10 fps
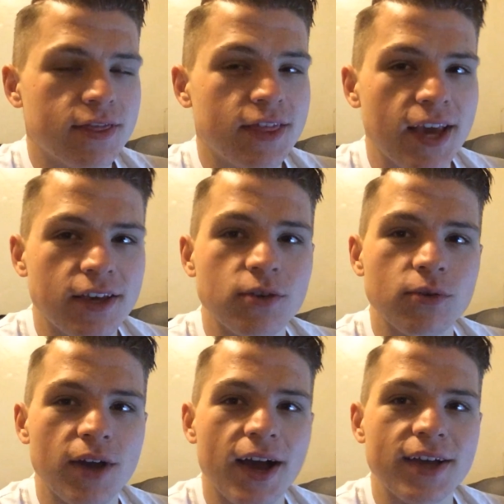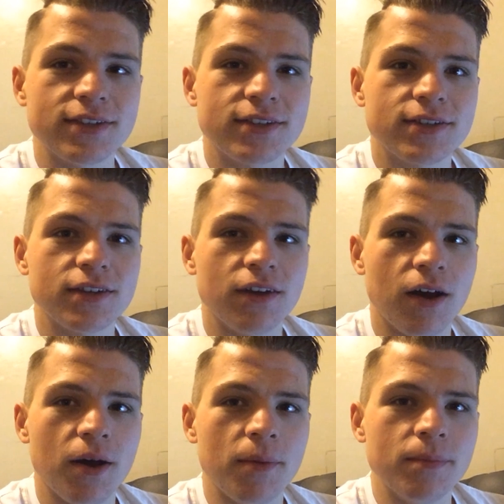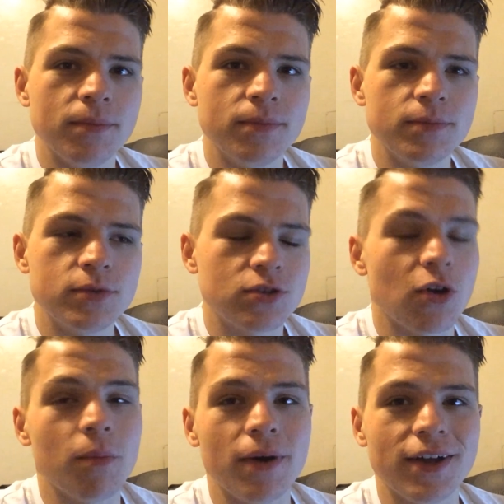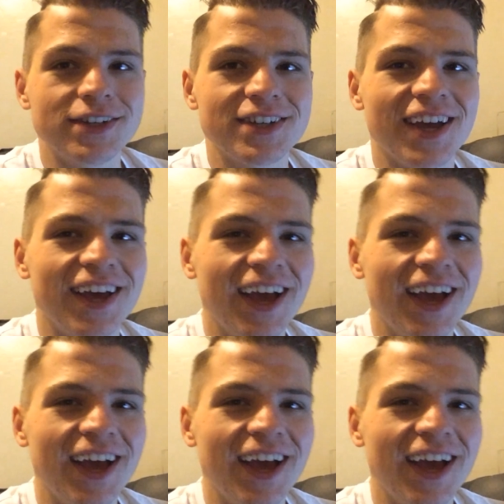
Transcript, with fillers: thank you guys um, so much.